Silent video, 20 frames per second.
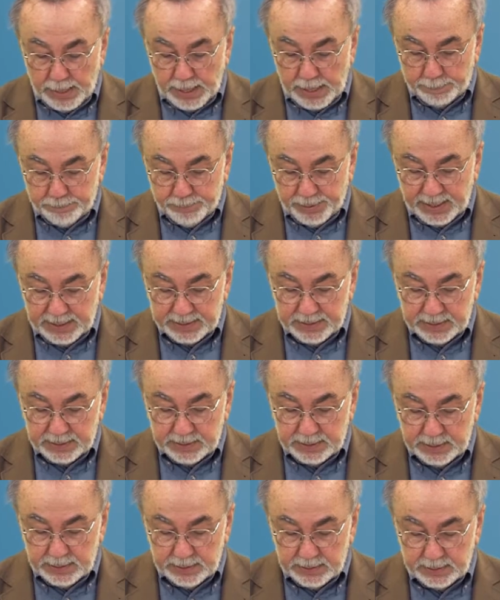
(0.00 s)
uh,
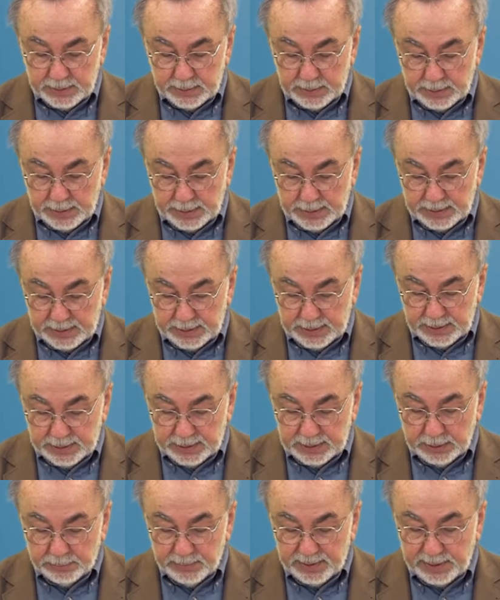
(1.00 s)
processes and
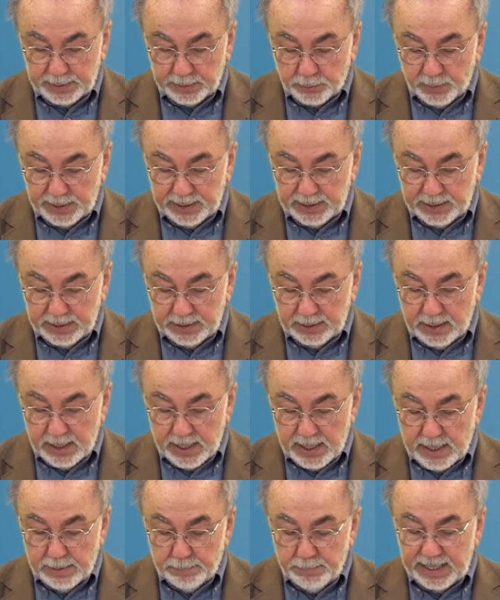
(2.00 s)
systems increasing,
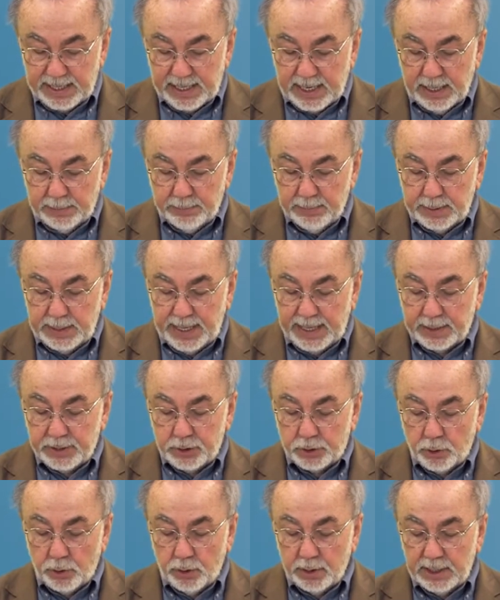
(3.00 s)
becoming
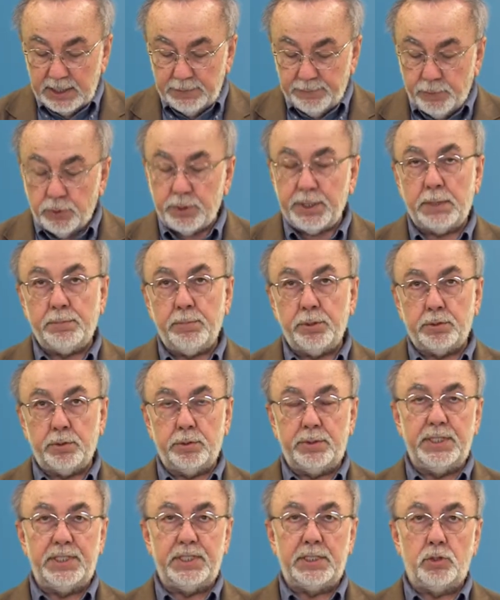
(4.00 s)
extremely uh, vulnerable
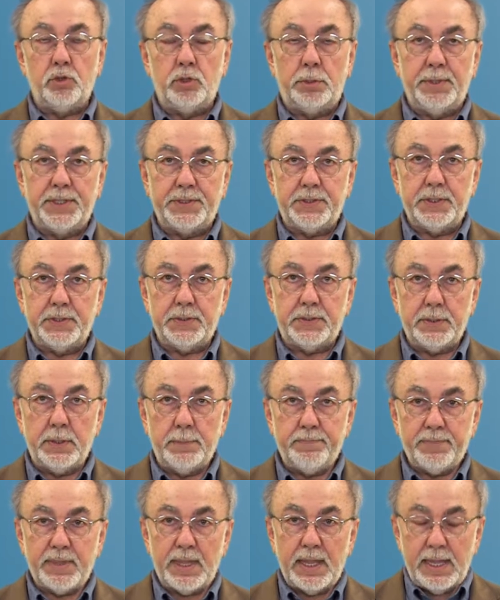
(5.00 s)
to disturbances.
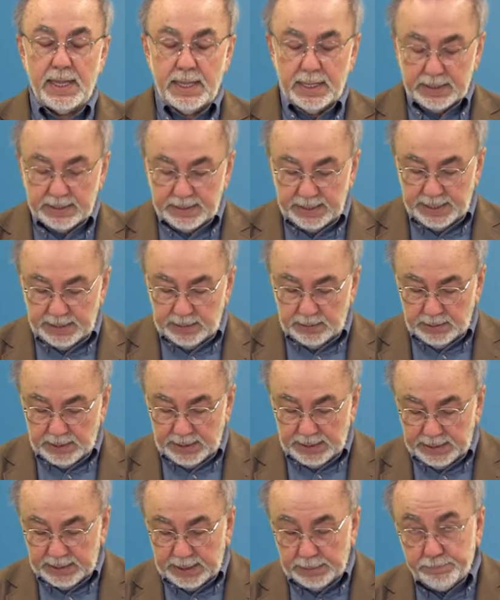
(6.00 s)
Then
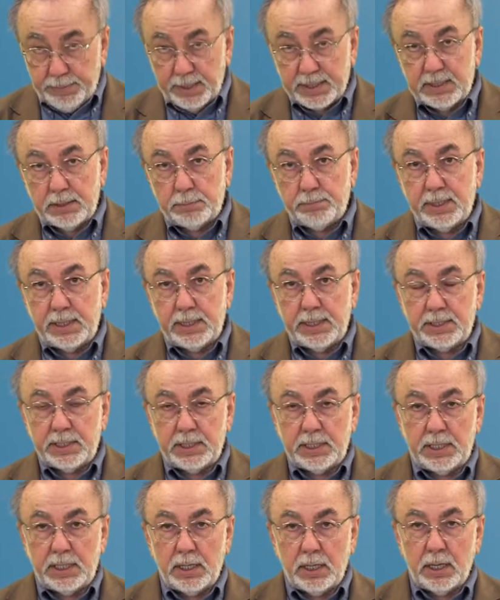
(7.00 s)
in the
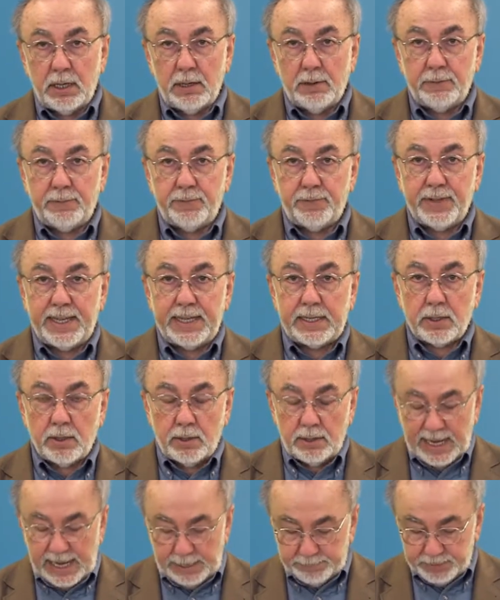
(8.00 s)
possibility of a
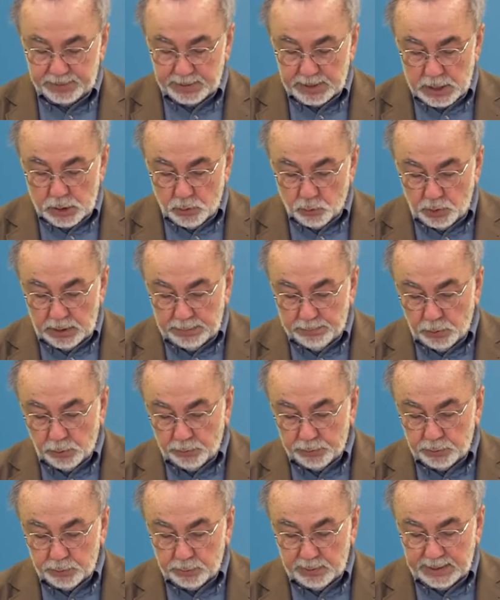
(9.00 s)
collapse, we
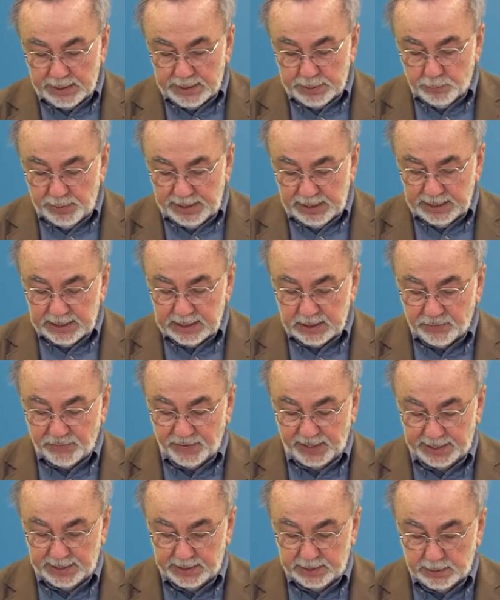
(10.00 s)
move to the release
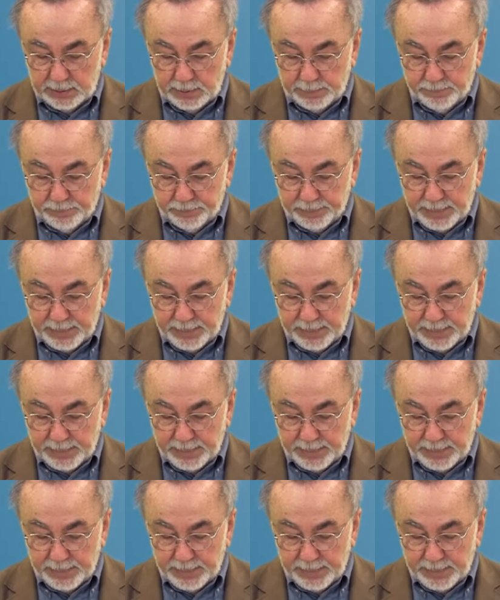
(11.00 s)
phase.